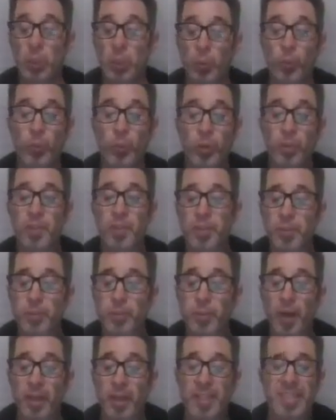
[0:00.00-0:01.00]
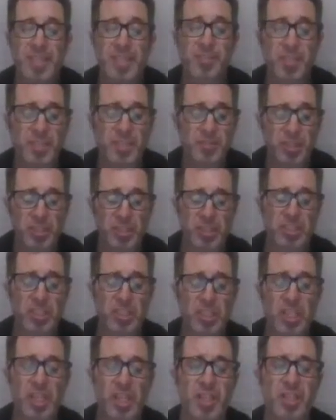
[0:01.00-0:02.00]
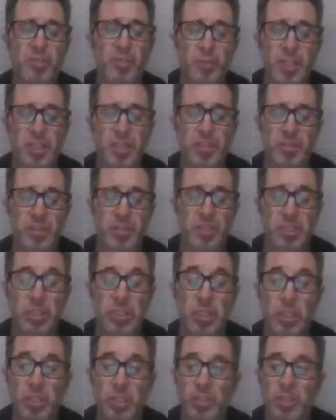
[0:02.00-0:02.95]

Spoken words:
What good is a product if there's a ton of research?